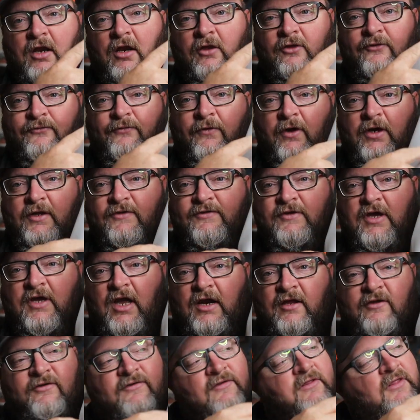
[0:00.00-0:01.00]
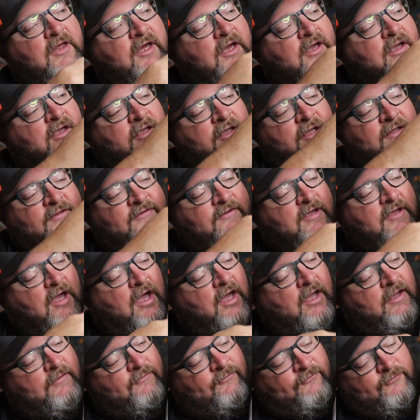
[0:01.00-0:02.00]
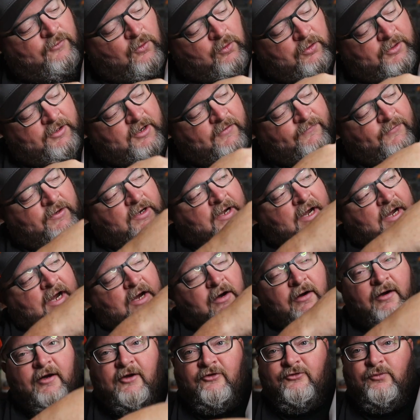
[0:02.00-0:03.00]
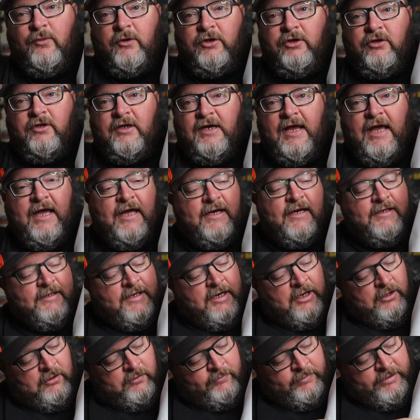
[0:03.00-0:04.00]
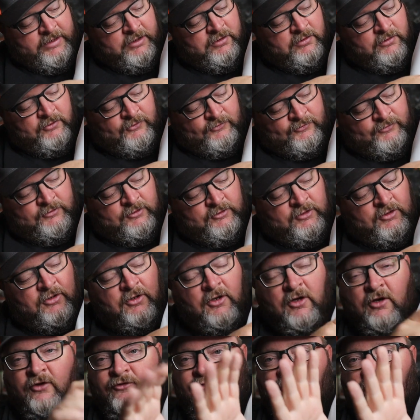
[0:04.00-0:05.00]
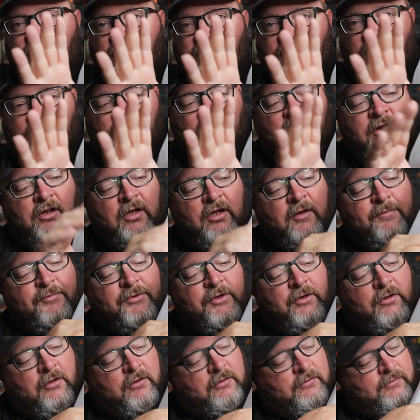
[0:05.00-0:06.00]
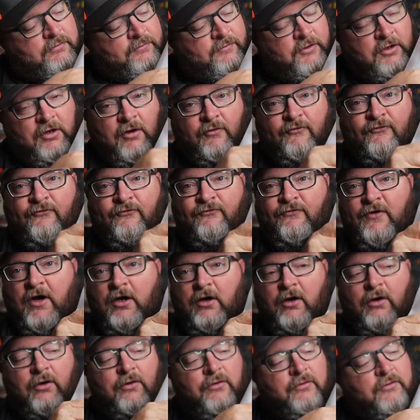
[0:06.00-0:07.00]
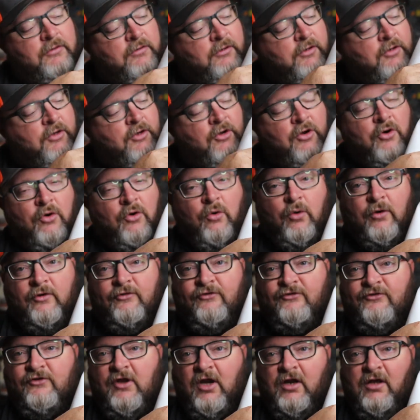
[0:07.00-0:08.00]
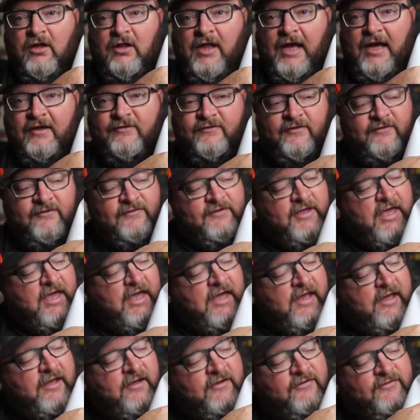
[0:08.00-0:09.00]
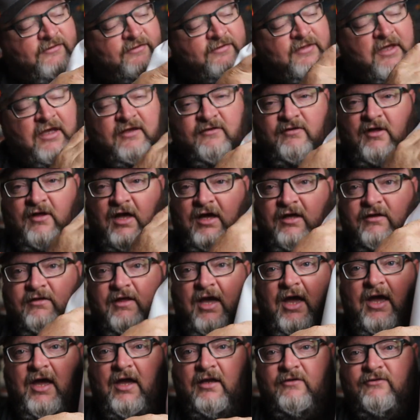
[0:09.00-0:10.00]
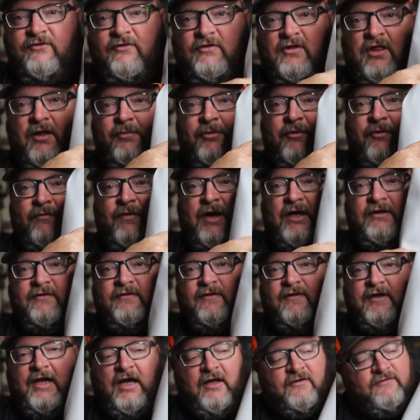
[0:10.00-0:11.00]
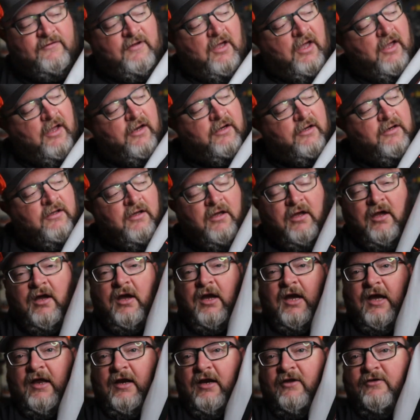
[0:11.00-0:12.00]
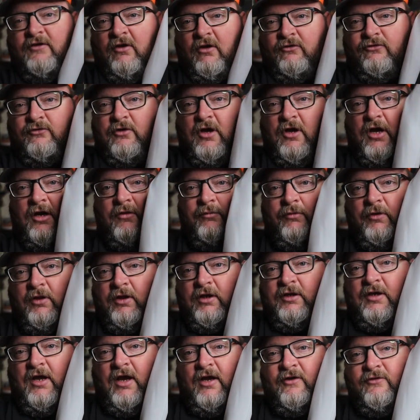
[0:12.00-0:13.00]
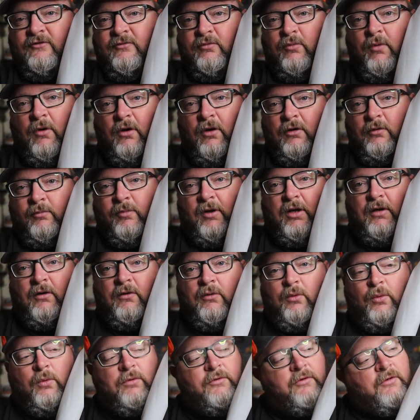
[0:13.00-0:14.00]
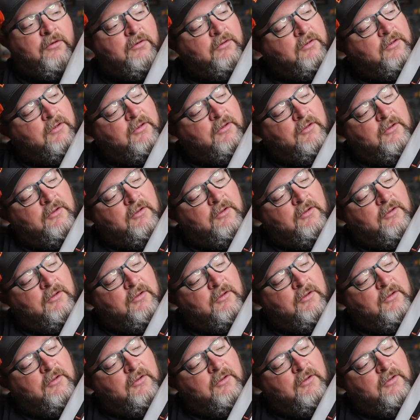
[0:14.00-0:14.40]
And on the front, it's kind of slick. It's got four different areas where you can add carabiners. So you can clip your, you know, phone or sunglasses case, things like that. Just clip it right to the outside. And it's also got a really nice water bottle holder.